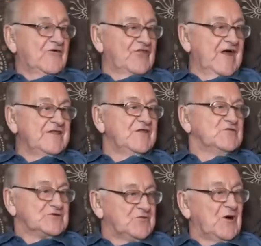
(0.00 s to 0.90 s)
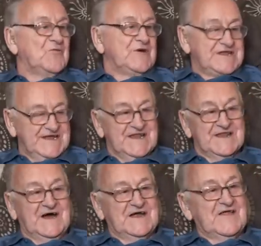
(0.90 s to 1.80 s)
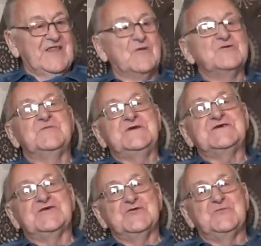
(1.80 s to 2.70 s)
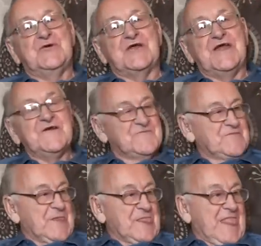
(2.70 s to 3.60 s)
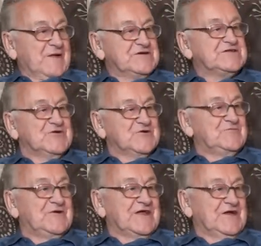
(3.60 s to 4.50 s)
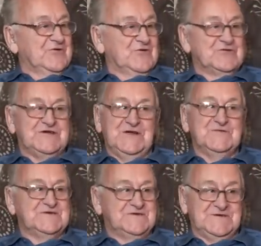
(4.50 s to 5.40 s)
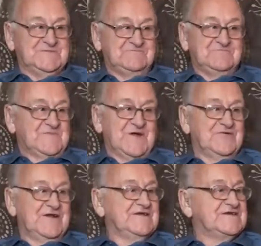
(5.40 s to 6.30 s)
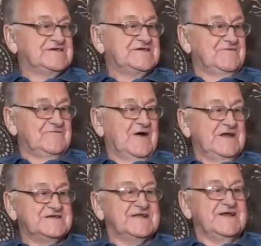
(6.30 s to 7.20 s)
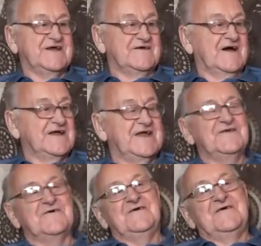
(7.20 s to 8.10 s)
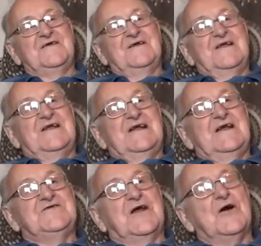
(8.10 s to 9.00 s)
And then there was one we didn't like, and that was Miss Studbury. Miss Studbury, oh, she was a right sticker, like, you know. If she